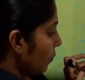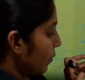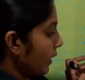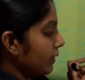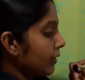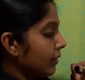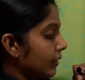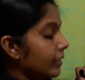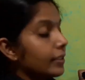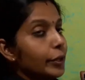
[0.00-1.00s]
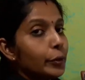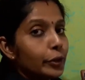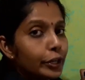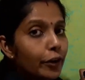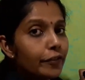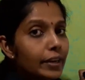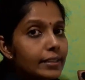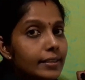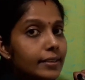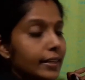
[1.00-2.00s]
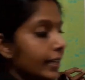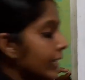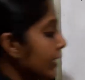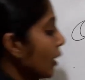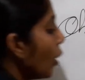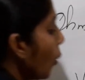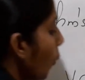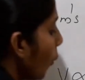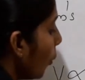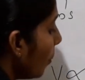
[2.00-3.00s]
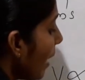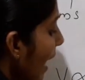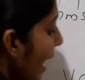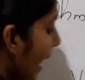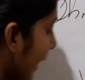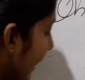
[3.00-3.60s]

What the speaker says: resistance, the unit of resistance is ohm, and